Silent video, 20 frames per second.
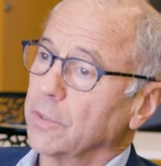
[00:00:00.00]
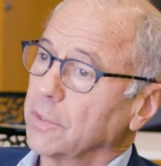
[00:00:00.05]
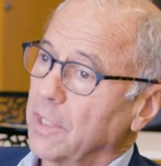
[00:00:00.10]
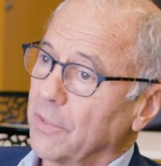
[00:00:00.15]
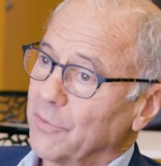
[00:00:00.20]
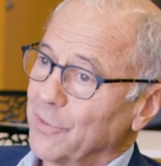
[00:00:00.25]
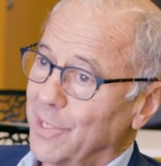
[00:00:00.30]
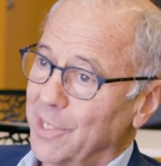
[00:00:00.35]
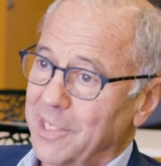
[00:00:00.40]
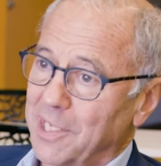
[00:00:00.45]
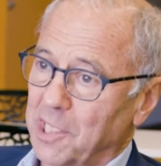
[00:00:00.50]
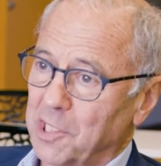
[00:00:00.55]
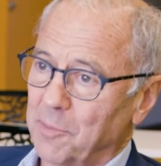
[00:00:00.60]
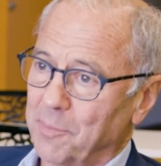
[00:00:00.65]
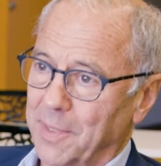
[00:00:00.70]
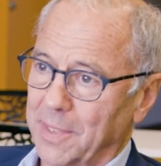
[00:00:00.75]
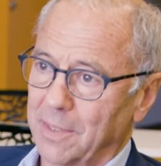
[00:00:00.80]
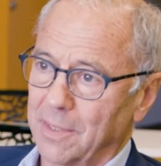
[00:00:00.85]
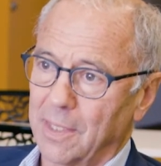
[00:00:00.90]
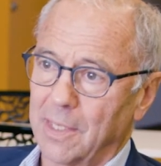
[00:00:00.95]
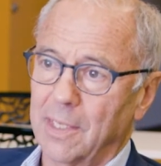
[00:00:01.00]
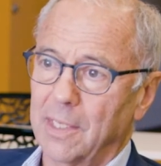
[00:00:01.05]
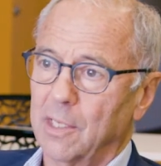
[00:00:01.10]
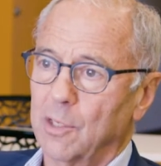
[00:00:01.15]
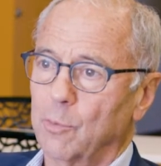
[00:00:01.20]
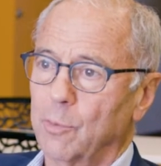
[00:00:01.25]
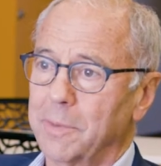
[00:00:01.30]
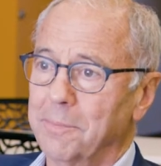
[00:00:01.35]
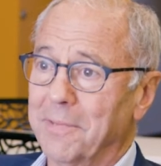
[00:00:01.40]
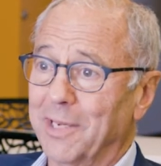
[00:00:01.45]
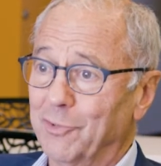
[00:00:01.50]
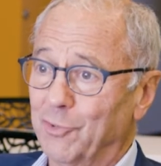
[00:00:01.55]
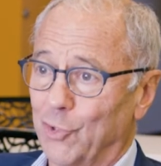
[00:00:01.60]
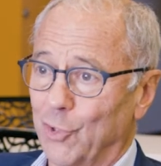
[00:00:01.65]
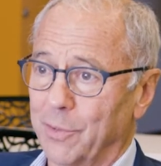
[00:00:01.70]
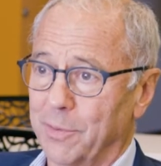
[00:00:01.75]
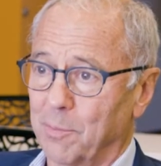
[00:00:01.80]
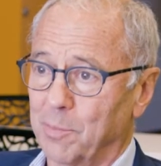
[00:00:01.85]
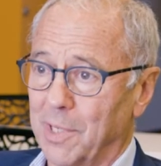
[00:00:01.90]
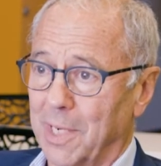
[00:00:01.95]
another key element, we
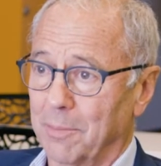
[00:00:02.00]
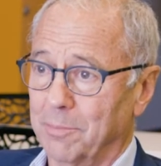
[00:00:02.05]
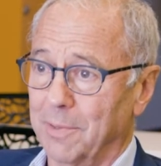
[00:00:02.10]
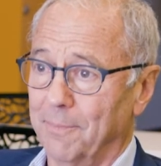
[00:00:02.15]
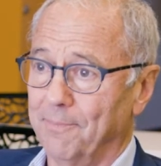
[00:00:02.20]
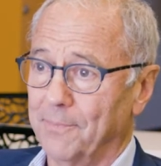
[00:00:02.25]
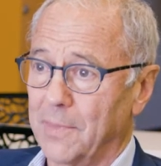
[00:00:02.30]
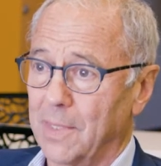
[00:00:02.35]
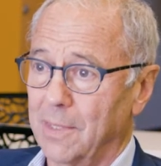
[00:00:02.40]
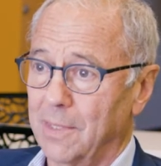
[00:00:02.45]
measure the problem.